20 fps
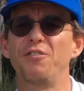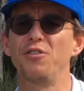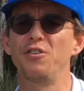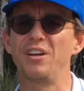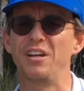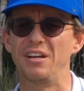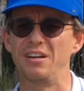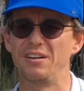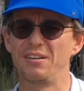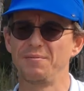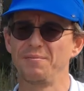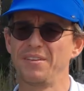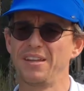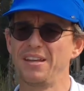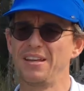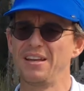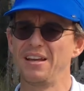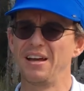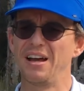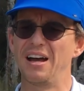foot in.
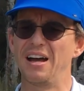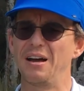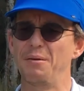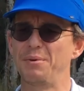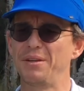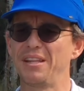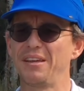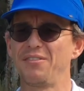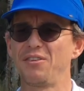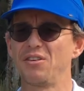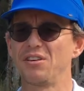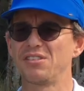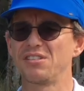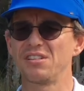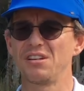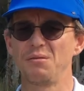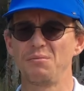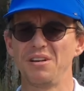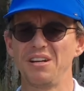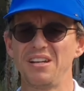But they've got
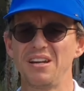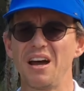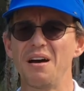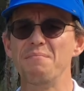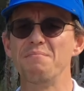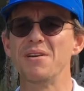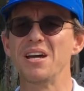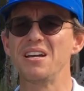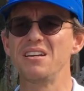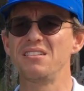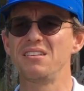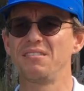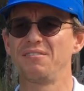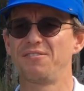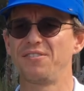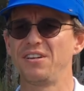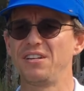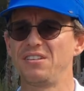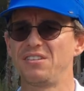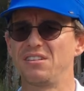so many amazing
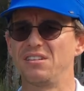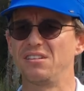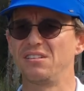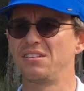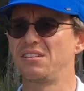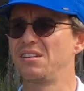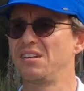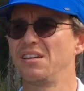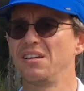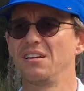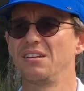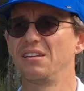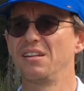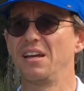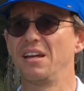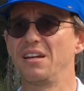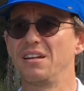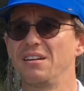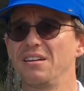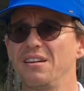features
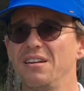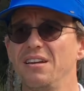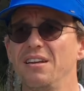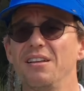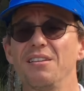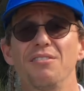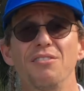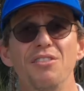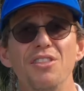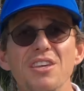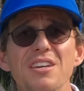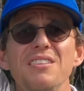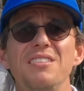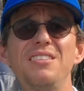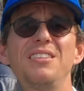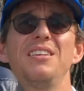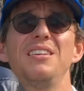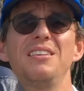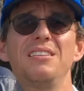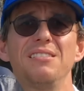that these
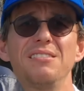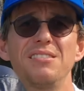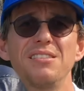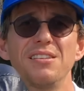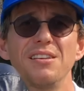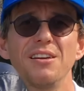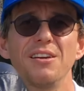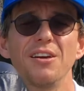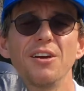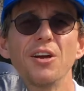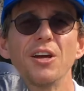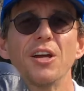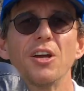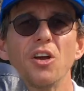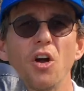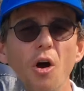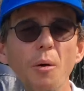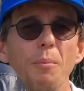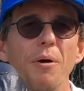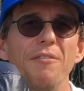things
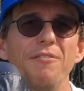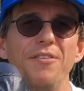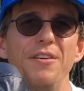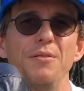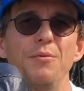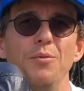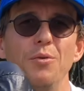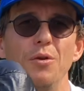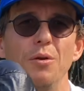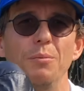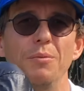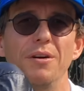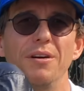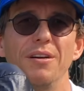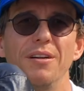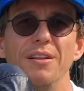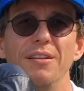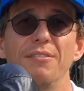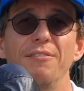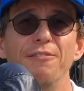got my feet warm.
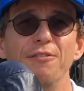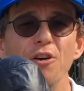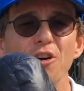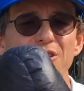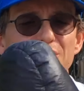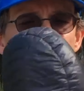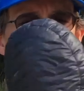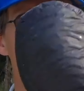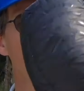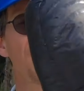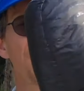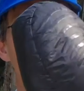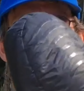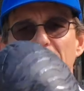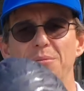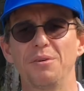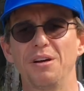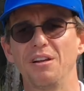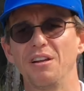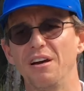First time
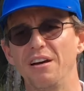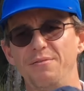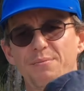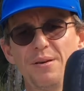in my life,